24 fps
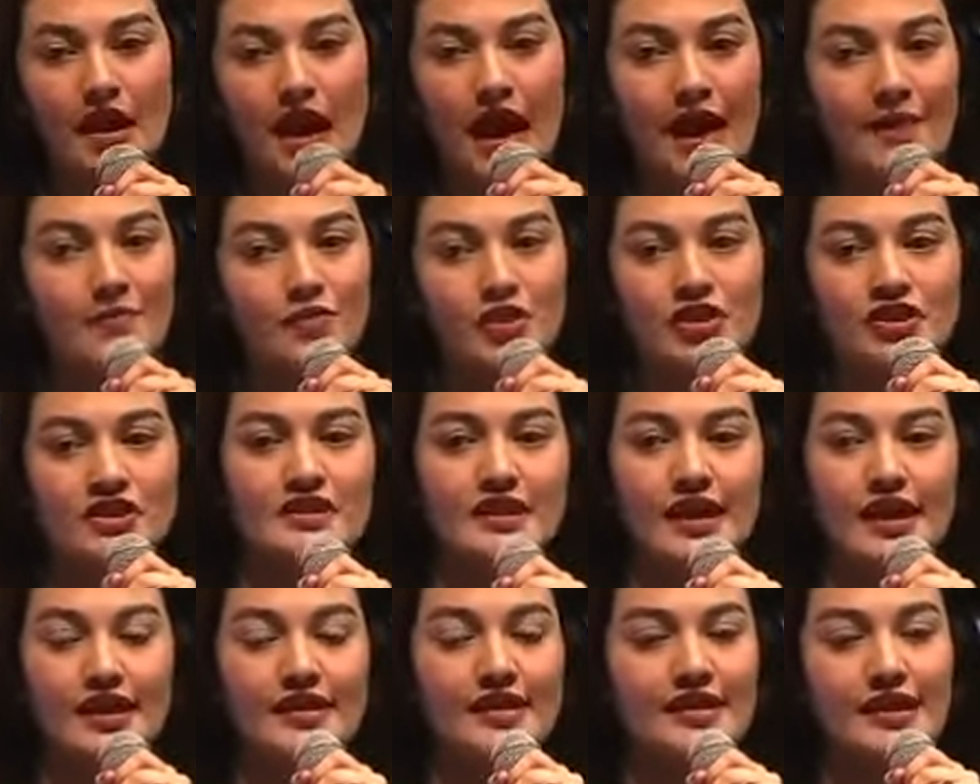I'm not
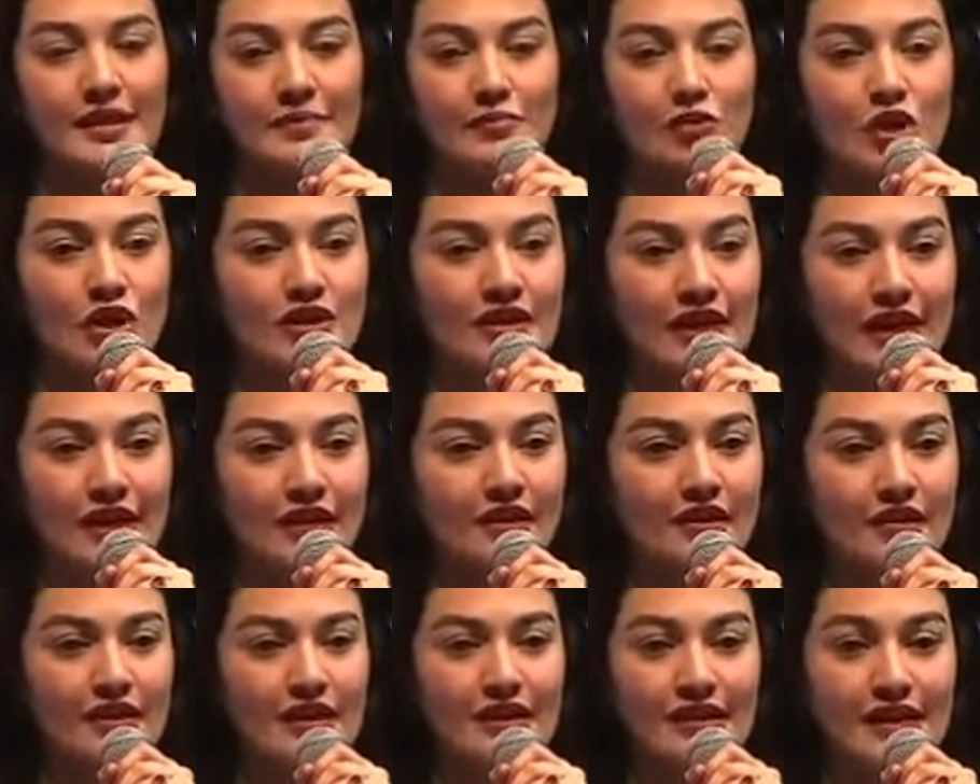saying that I'm not
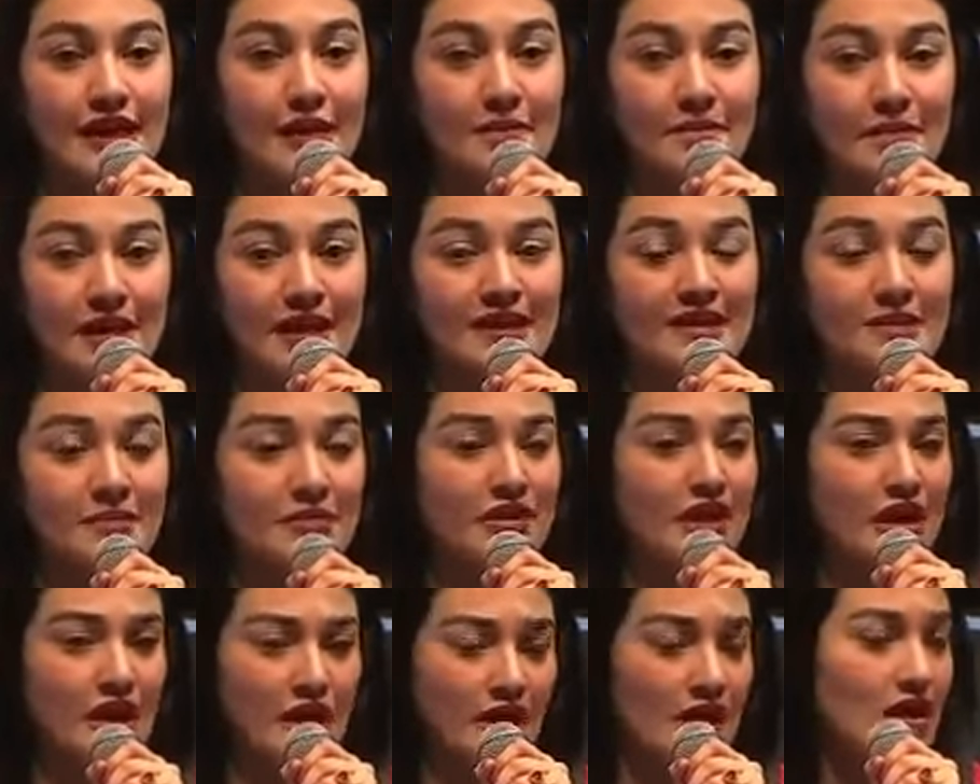healthy and that makes
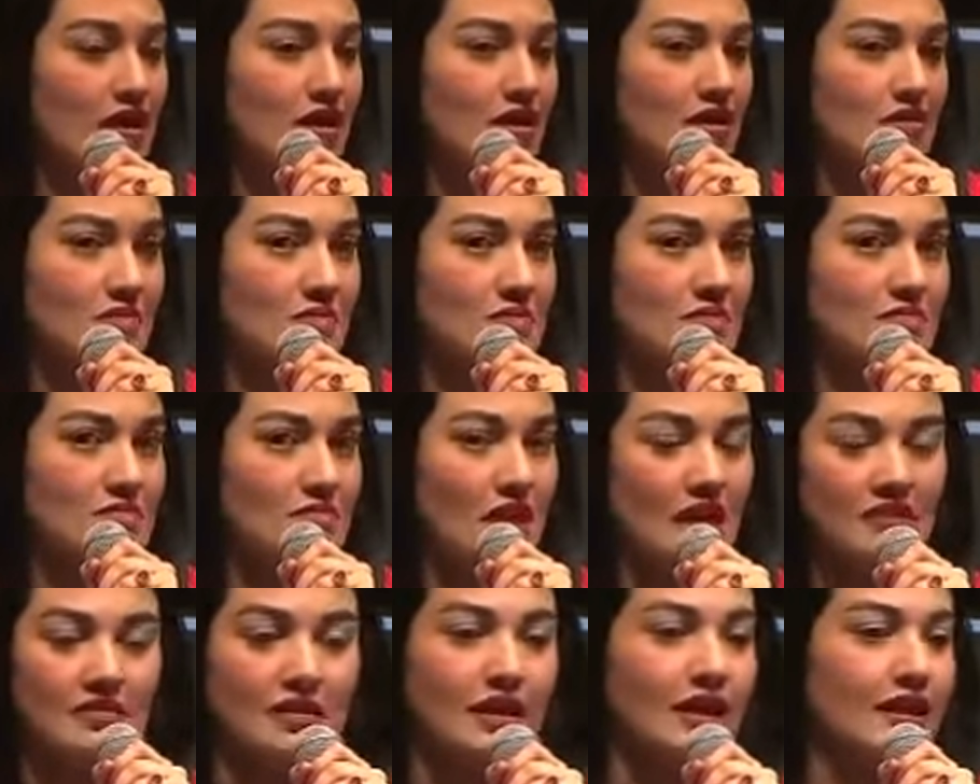me
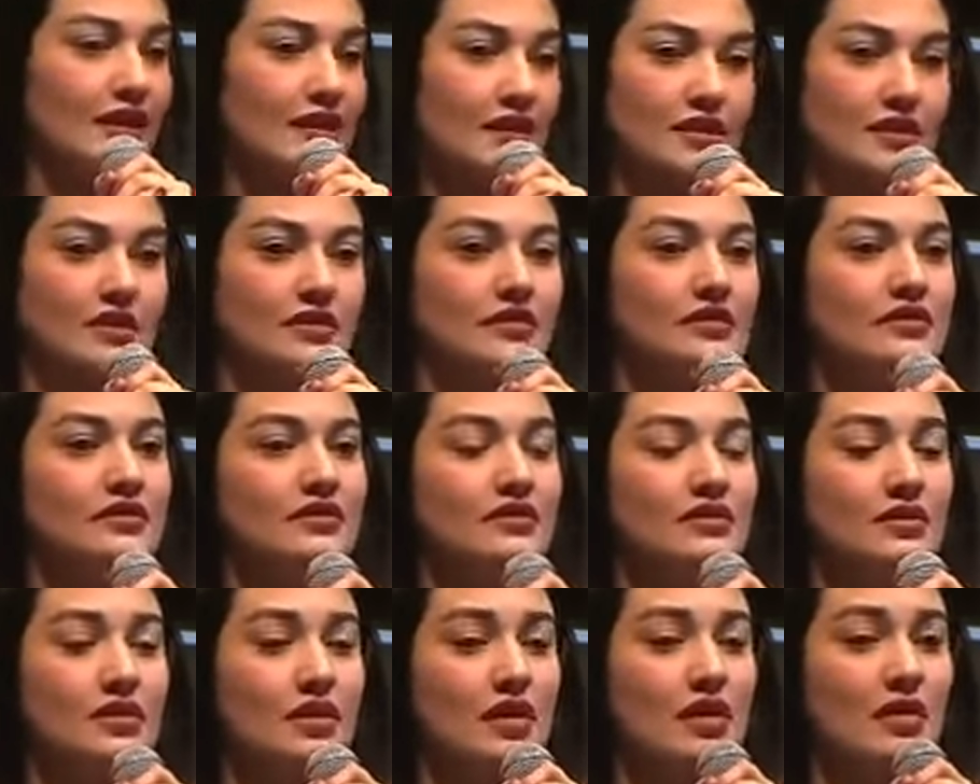unlucky,
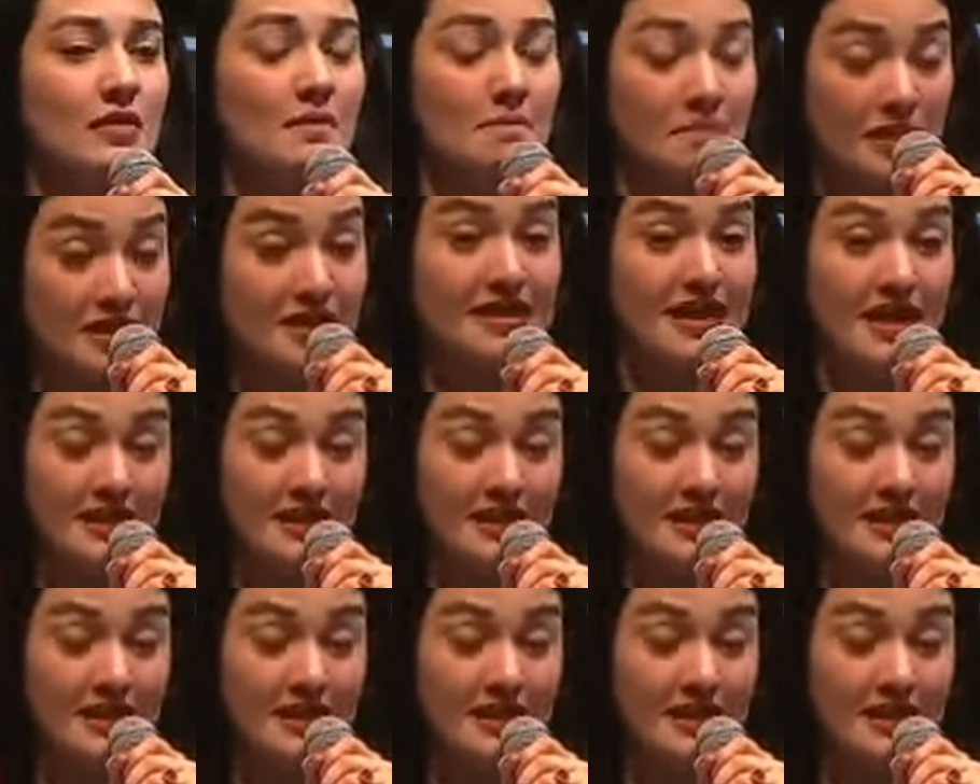but